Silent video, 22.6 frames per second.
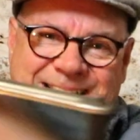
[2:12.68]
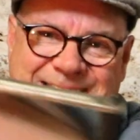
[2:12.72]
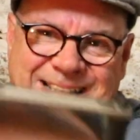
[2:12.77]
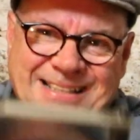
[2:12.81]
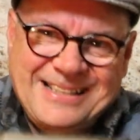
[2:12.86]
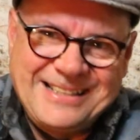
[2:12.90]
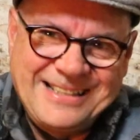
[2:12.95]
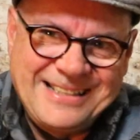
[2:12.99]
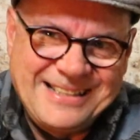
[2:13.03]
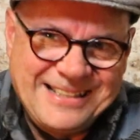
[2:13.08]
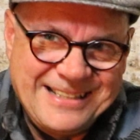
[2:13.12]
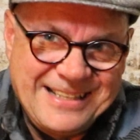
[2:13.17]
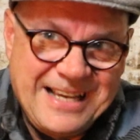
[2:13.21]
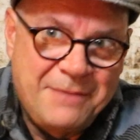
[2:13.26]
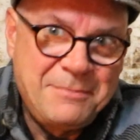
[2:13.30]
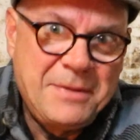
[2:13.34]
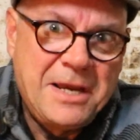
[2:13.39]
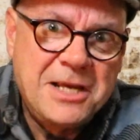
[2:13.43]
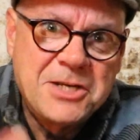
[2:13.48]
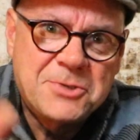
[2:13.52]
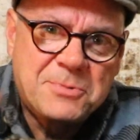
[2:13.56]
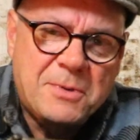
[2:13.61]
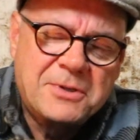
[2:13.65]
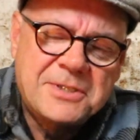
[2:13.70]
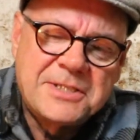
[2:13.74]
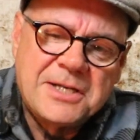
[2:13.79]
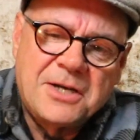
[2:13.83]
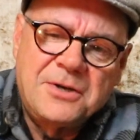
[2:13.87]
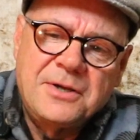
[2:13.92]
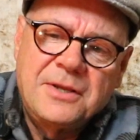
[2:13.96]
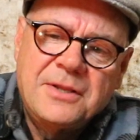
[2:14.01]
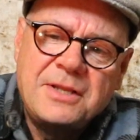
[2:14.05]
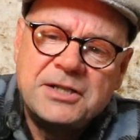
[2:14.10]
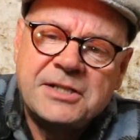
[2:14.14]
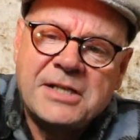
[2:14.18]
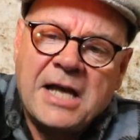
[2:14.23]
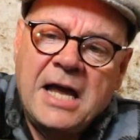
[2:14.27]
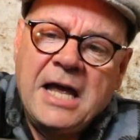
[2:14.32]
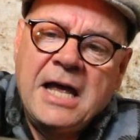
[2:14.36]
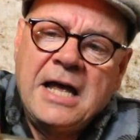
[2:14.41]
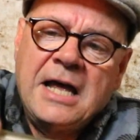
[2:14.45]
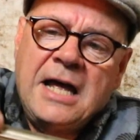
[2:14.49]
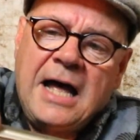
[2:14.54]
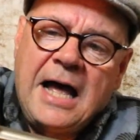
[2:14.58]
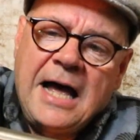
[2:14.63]
I may as well tell you this,
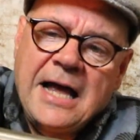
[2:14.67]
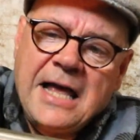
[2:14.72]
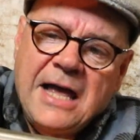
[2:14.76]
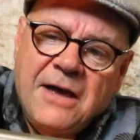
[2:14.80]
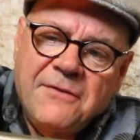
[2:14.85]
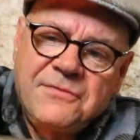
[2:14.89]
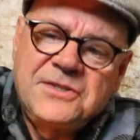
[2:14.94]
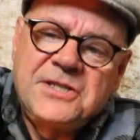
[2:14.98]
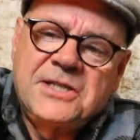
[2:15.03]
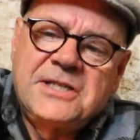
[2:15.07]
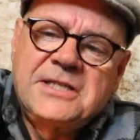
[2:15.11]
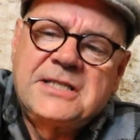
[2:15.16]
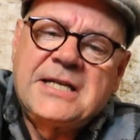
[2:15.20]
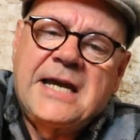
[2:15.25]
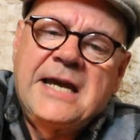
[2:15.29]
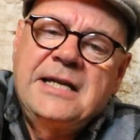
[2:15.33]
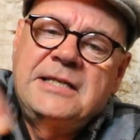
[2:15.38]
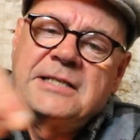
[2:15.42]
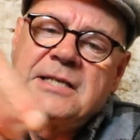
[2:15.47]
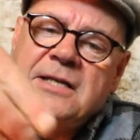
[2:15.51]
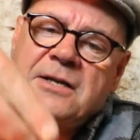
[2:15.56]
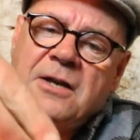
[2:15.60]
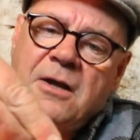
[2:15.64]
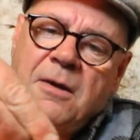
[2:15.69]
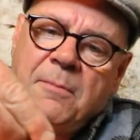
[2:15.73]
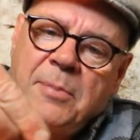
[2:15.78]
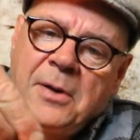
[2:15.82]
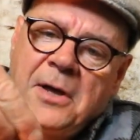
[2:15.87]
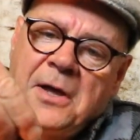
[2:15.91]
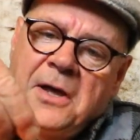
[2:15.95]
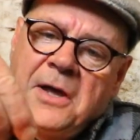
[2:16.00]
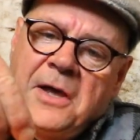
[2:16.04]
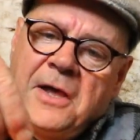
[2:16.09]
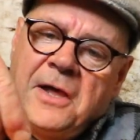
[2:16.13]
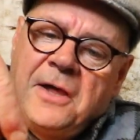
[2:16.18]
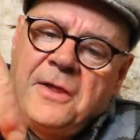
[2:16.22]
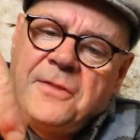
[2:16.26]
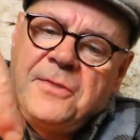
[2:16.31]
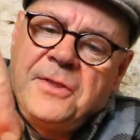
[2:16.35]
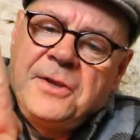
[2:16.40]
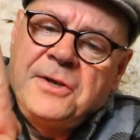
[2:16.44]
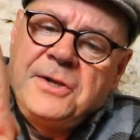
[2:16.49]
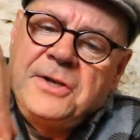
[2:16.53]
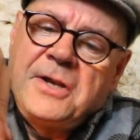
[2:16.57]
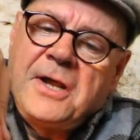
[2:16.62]
I have to tighten up
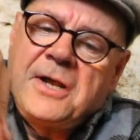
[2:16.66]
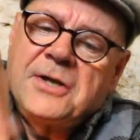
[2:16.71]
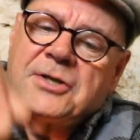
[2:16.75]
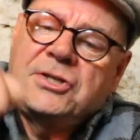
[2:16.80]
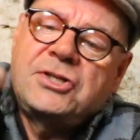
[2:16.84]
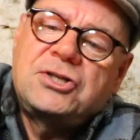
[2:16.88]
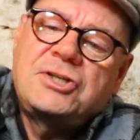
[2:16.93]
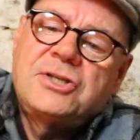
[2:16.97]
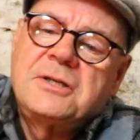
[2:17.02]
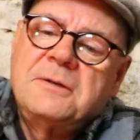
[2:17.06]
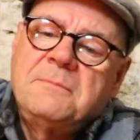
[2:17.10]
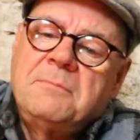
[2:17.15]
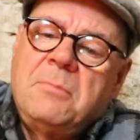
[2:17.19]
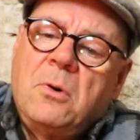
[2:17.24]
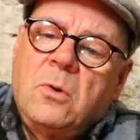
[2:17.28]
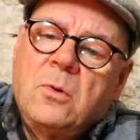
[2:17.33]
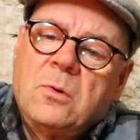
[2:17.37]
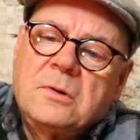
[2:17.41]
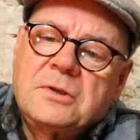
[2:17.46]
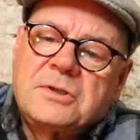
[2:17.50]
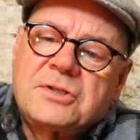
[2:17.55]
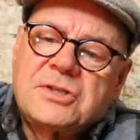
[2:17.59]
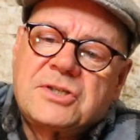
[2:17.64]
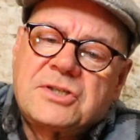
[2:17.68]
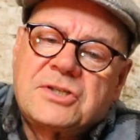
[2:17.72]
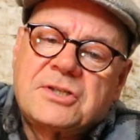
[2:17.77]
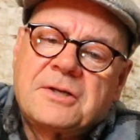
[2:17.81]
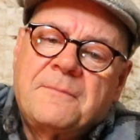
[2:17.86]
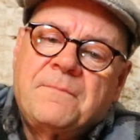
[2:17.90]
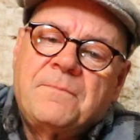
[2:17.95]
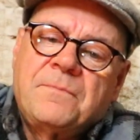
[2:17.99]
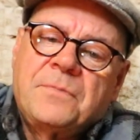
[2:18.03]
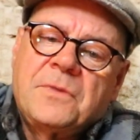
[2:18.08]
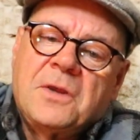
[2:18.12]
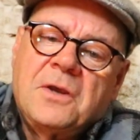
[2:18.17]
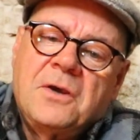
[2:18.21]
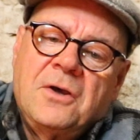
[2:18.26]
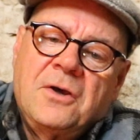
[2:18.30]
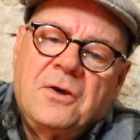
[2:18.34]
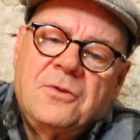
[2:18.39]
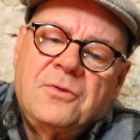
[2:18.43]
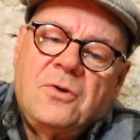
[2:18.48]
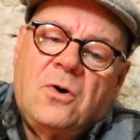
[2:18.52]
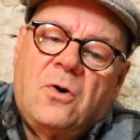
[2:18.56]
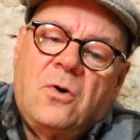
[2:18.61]
the nuts and bolts
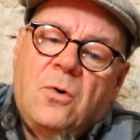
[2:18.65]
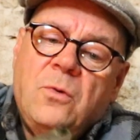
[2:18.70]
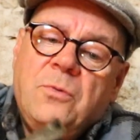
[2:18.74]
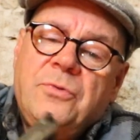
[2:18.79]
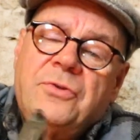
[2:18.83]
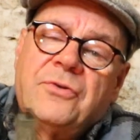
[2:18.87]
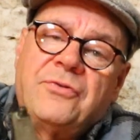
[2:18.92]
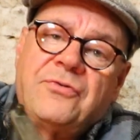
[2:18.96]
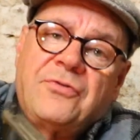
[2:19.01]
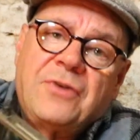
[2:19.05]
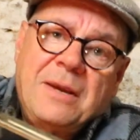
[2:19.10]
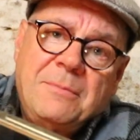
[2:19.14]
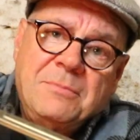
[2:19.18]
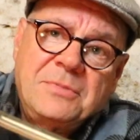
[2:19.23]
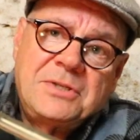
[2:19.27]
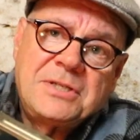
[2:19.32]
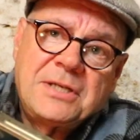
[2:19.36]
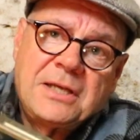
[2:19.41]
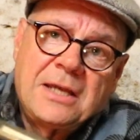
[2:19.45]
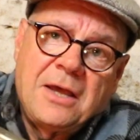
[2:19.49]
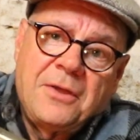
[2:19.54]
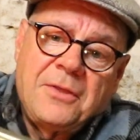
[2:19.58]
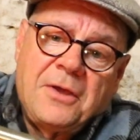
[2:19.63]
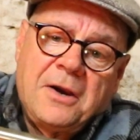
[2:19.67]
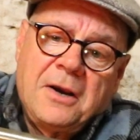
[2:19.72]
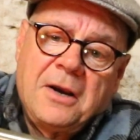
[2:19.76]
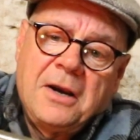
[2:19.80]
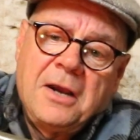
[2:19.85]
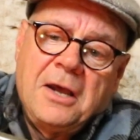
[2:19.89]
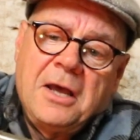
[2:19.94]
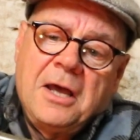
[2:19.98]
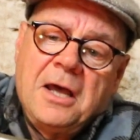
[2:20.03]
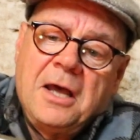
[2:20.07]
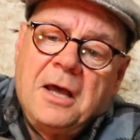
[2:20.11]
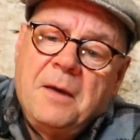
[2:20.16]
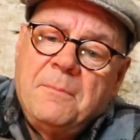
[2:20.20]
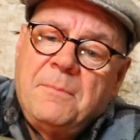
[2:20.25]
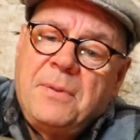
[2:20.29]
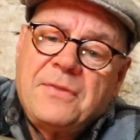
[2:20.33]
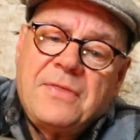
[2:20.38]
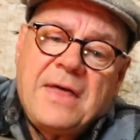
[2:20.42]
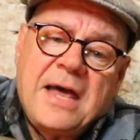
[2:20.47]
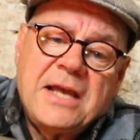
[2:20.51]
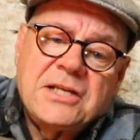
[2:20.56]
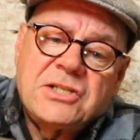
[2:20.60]
that hold the frame together.
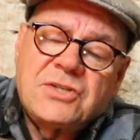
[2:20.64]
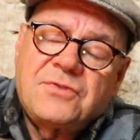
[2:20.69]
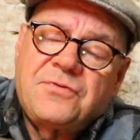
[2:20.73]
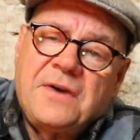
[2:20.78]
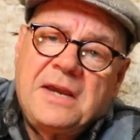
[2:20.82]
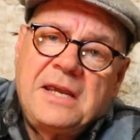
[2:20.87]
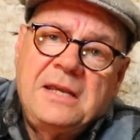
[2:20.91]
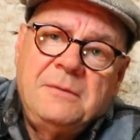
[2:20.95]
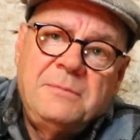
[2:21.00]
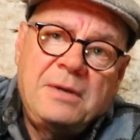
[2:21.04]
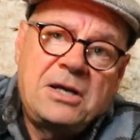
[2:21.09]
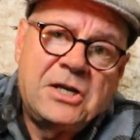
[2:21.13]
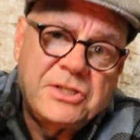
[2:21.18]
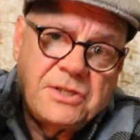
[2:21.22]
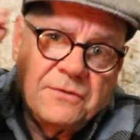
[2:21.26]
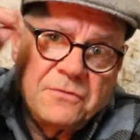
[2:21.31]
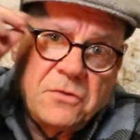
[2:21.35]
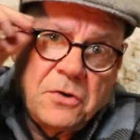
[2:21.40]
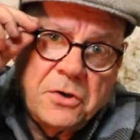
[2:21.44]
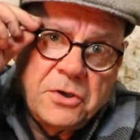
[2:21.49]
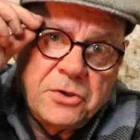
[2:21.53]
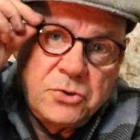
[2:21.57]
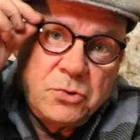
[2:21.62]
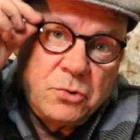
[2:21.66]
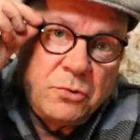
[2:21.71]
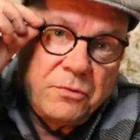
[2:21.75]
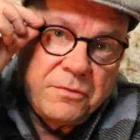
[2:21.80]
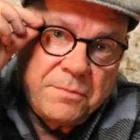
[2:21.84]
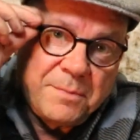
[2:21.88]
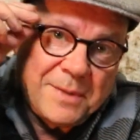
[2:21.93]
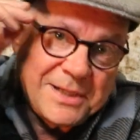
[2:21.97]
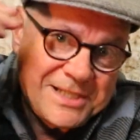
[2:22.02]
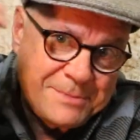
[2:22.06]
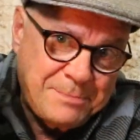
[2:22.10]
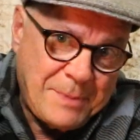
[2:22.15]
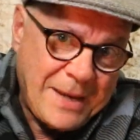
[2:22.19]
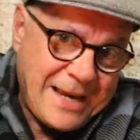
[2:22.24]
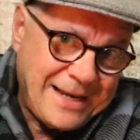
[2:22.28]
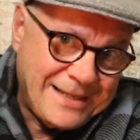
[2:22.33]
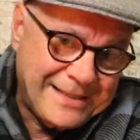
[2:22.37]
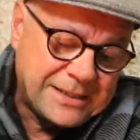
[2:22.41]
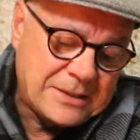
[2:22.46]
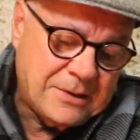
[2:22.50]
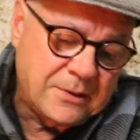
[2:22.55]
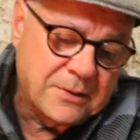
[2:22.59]
But that's fine because I've got to do it with my
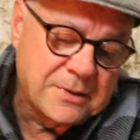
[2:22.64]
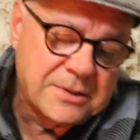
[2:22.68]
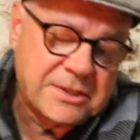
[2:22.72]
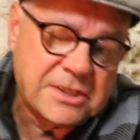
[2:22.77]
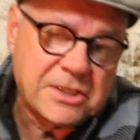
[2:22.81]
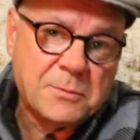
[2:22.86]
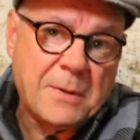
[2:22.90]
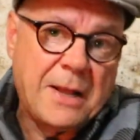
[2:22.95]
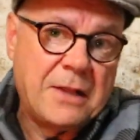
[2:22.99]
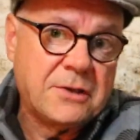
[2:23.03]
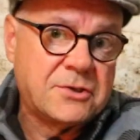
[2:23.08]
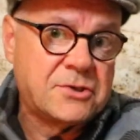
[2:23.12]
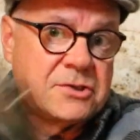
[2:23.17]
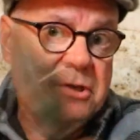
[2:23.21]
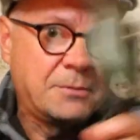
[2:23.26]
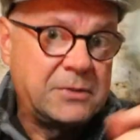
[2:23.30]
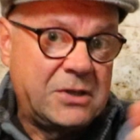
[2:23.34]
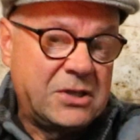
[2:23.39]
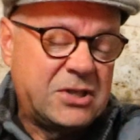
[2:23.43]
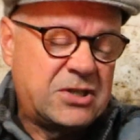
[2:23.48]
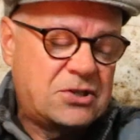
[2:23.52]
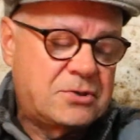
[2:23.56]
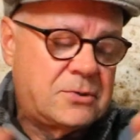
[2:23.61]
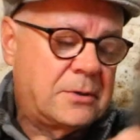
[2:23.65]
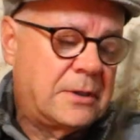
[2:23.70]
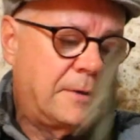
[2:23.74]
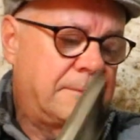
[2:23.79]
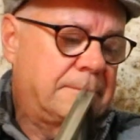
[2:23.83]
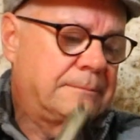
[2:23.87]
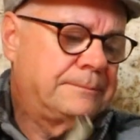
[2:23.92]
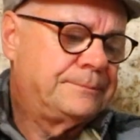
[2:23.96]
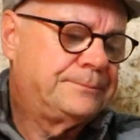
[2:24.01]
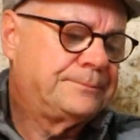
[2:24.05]
spectacles as well, so I'm used to it.